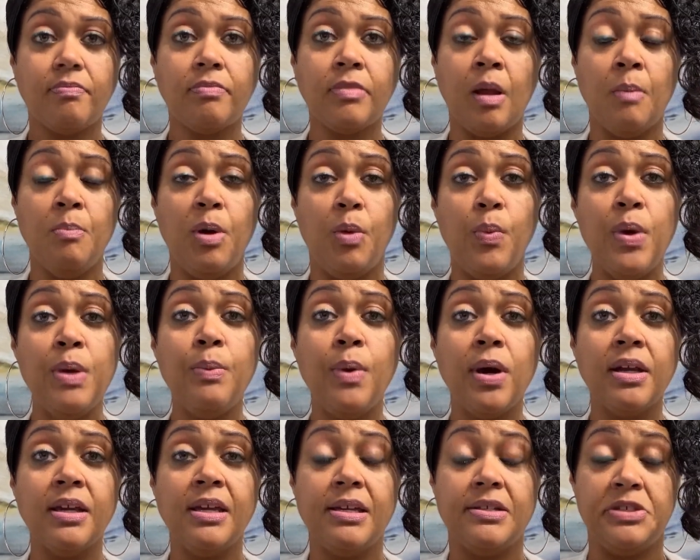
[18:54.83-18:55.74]
But we
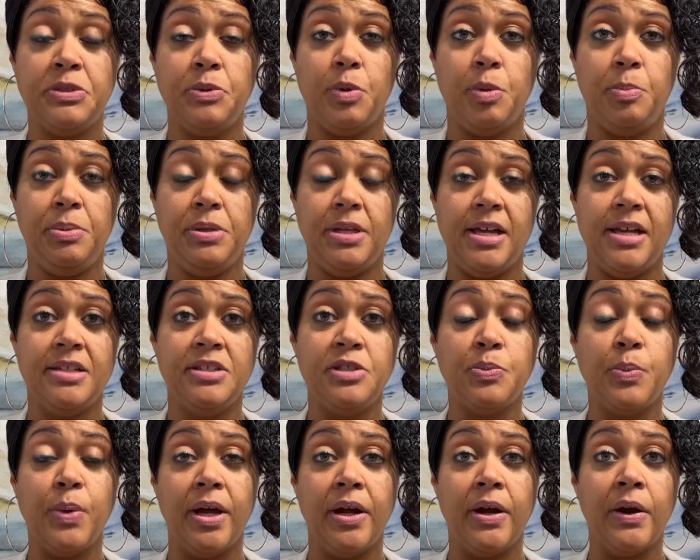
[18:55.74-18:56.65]
want to get to a place
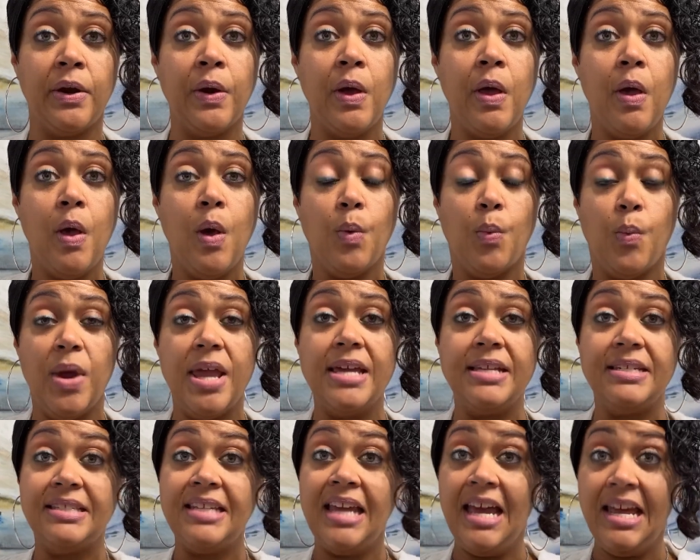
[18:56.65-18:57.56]
where we
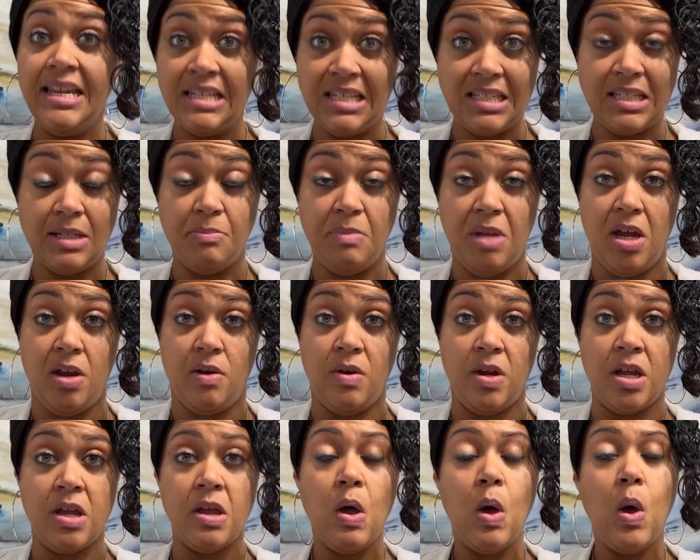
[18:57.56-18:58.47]
intend to
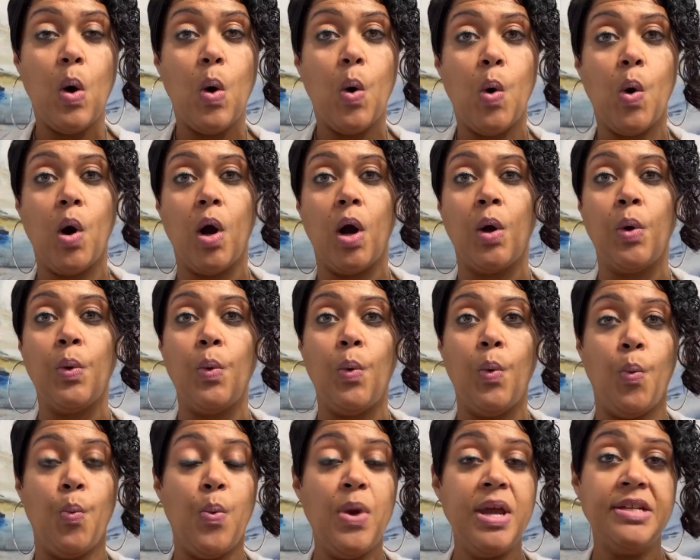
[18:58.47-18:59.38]
marry, or
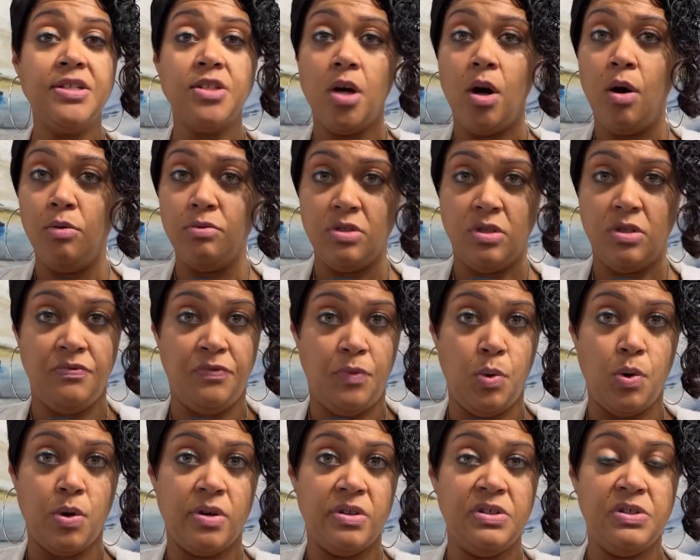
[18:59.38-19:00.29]
we don't
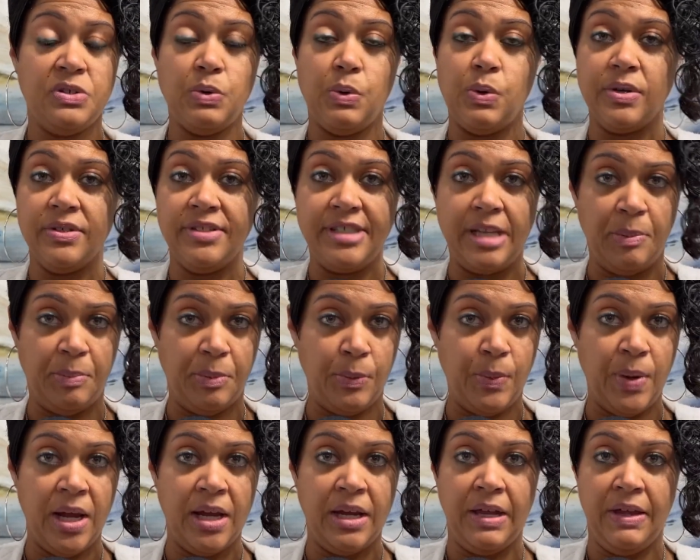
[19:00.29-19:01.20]
divorce or
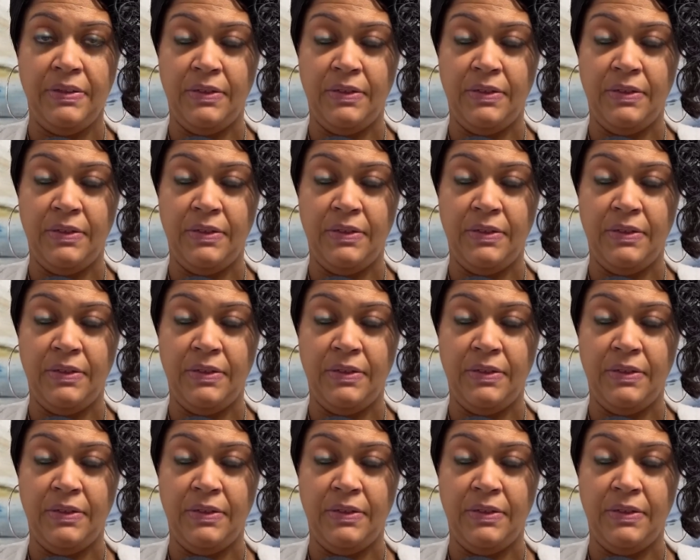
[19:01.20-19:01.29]
separate in